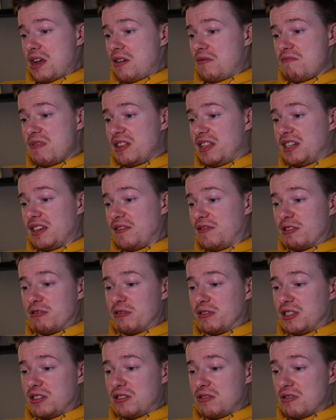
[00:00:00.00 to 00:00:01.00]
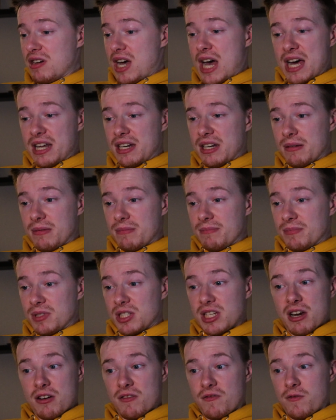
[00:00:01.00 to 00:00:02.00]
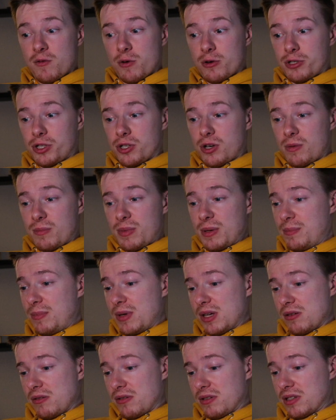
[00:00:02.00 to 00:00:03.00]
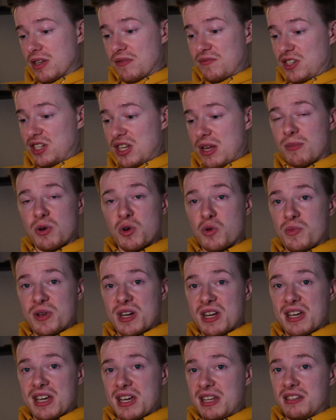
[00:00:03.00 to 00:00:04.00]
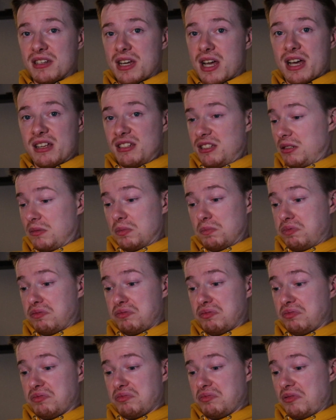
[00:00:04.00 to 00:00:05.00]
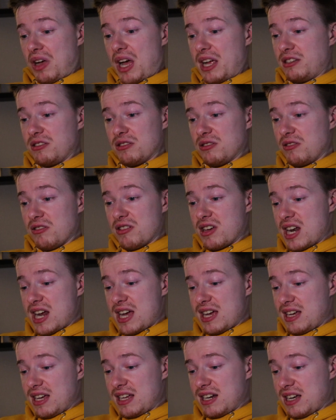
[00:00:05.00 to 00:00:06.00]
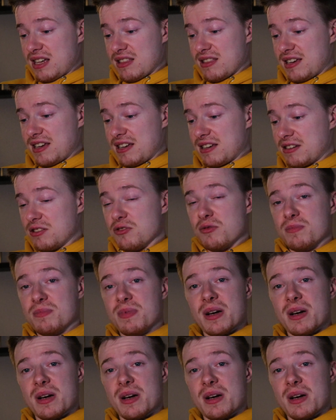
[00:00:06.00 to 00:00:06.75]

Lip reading: really difficult to do, and I'm scared of Photoshop, because every time I open it, I just look at it and I think, nope,